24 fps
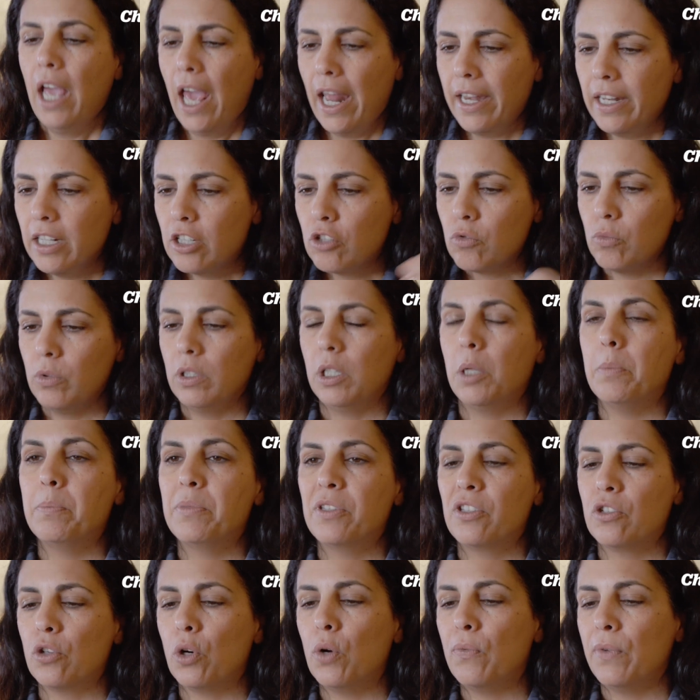and it will
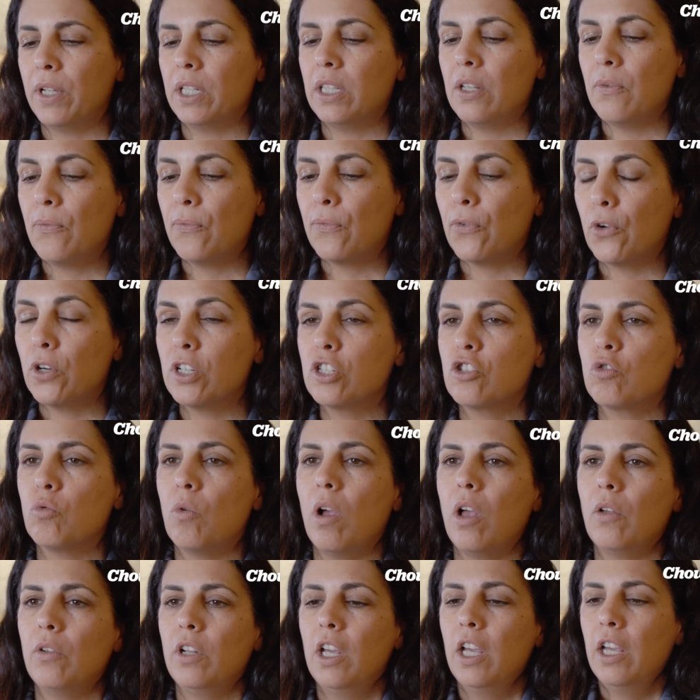absorb it. The first
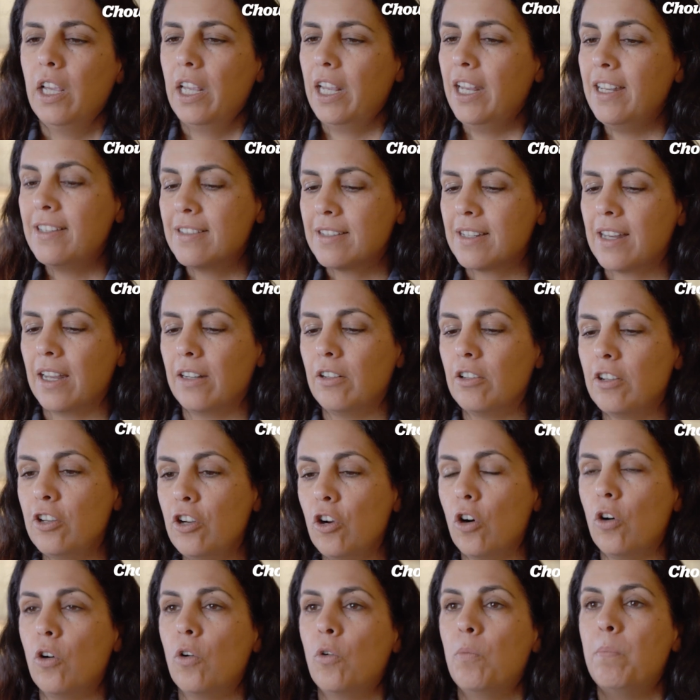round, it can
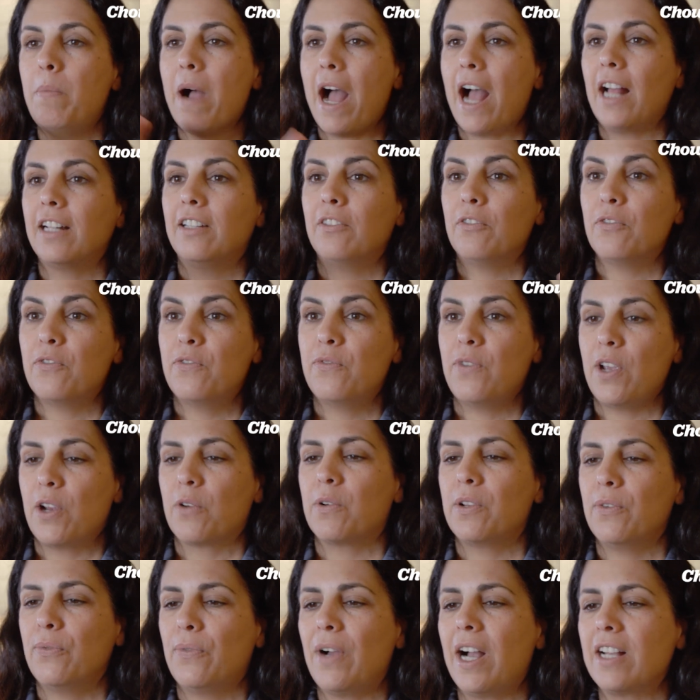go bad
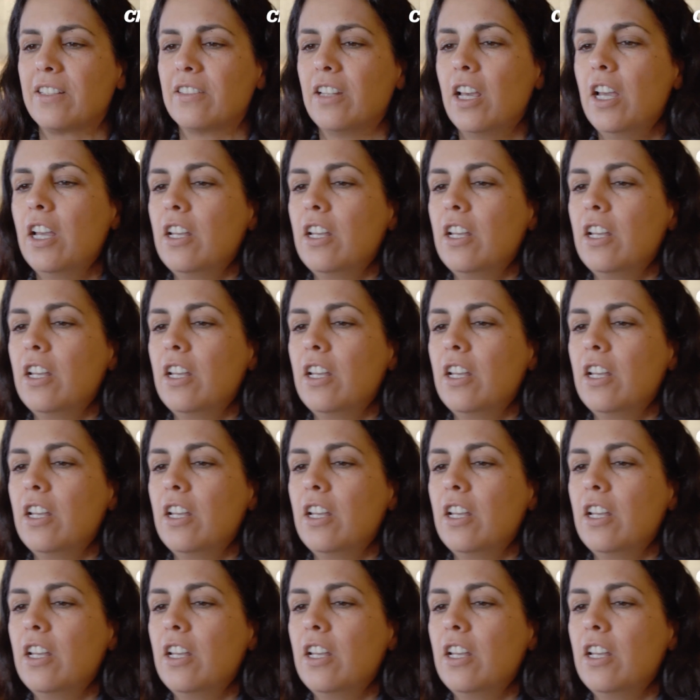very fast.